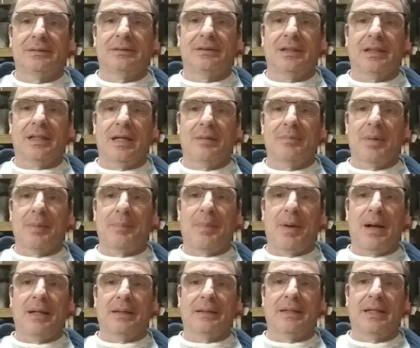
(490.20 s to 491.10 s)
check out my
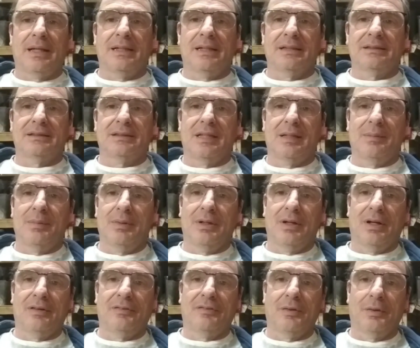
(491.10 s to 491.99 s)
podcast, 10
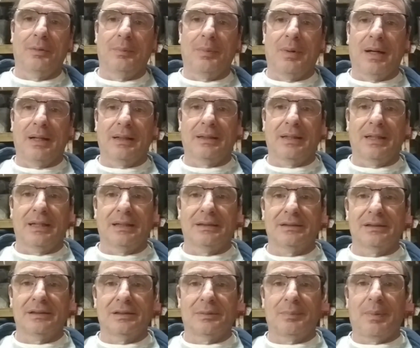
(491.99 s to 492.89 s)
Minute Off Road
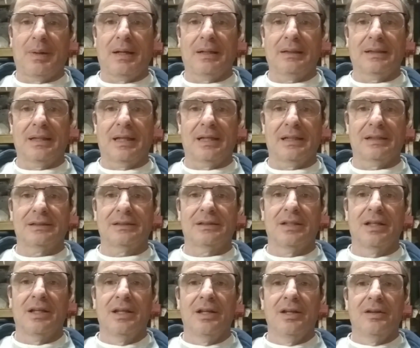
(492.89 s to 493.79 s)
Podcast. It's a podcast
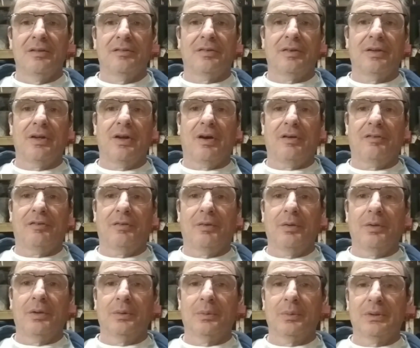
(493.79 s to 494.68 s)
for the off
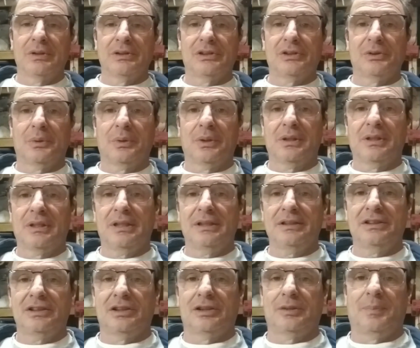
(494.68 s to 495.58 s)
roader with a short
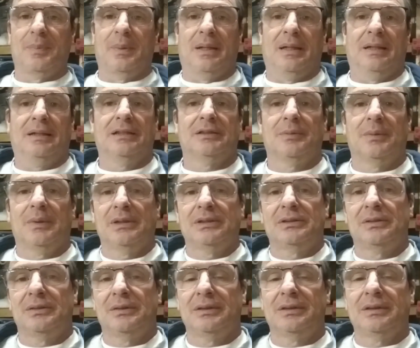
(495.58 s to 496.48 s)
attention span. That's why
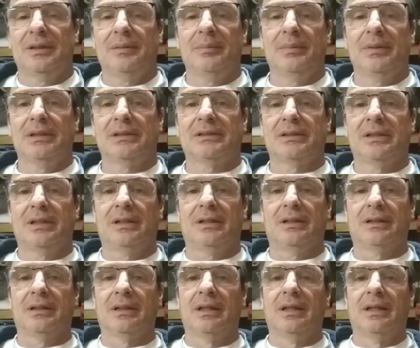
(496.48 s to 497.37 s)
it's only 10 minutes
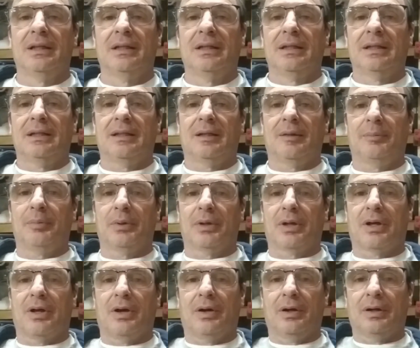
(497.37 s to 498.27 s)
long. I'll put
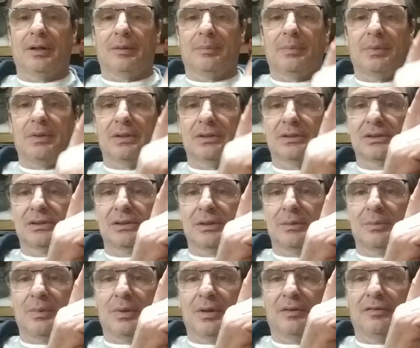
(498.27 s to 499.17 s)
a card up here
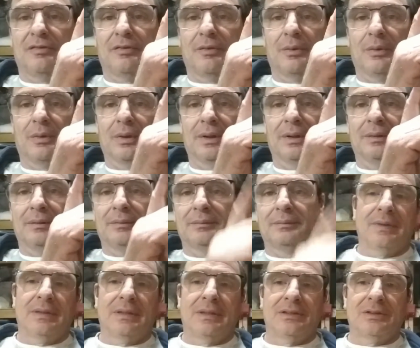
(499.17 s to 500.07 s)
somewhere for it.
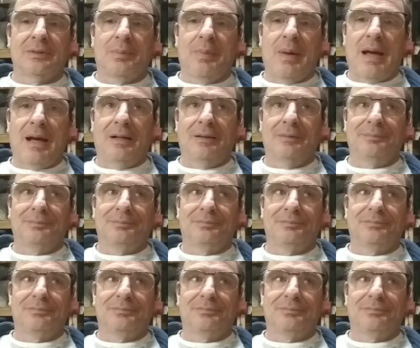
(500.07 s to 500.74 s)
There's about